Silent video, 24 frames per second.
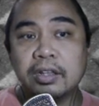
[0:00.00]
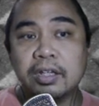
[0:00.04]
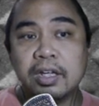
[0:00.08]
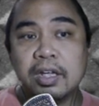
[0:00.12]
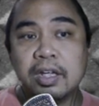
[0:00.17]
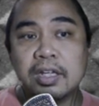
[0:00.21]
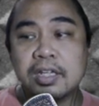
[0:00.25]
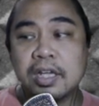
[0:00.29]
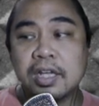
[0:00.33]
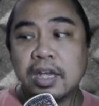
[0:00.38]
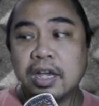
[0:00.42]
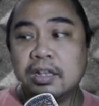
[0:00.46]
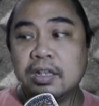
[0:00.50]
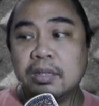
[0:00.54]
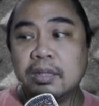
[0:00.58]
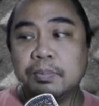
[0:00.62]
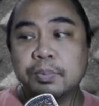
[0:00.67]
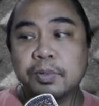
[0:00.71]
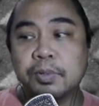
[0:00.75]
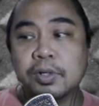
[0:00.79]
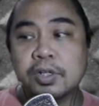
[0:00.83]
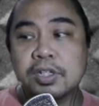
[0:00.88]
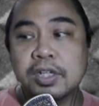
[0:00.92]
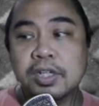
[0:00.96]
is
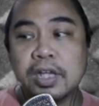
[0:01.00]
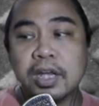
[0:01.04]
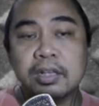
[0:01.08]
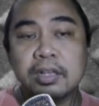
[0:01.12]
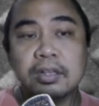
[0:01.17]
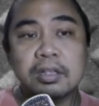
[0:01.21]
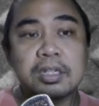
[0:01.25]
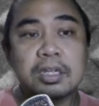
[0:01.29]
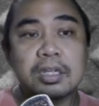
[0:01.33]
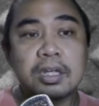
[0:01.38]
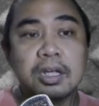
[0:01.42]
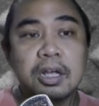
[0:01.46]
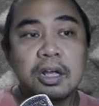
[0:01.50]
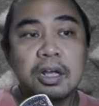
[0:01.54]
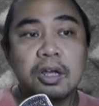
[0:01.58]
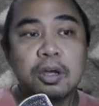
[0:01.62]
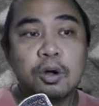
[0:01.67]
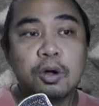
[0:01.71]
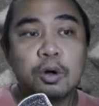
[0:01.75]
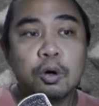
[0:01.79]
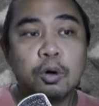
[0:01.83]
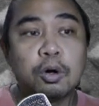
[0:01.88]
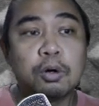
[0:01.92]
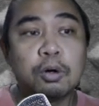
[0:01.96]
80%
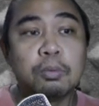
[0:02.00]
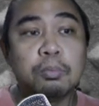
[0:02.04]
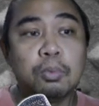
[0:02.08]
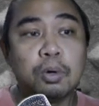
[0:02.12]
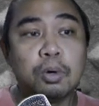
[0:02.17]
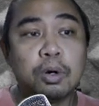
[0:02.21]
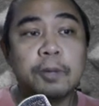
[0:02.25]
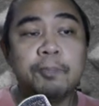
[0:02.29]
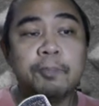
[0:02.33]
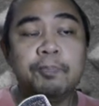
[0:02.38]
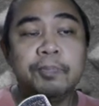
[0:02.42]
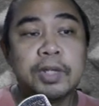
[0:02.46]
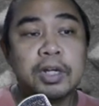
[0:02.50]
or more.